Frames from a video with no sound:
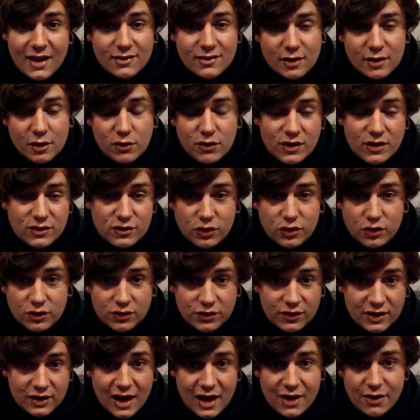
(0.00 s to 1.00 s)
so they took
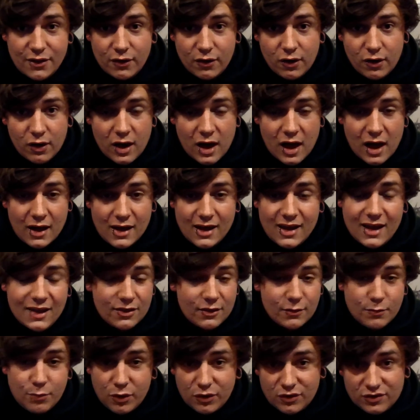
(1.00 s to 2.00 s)
the leather,
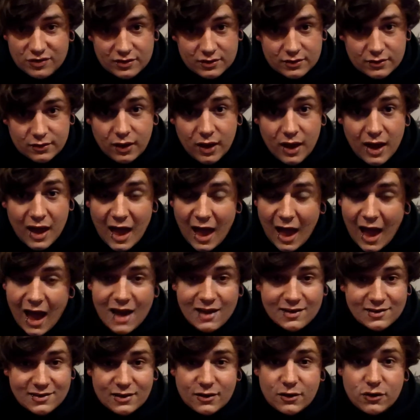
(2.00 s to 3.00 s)
the person
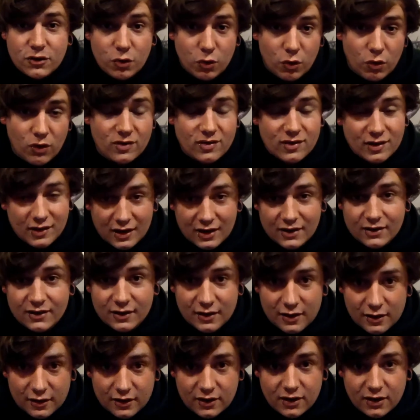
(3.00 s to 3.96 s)
asked at the door, so they can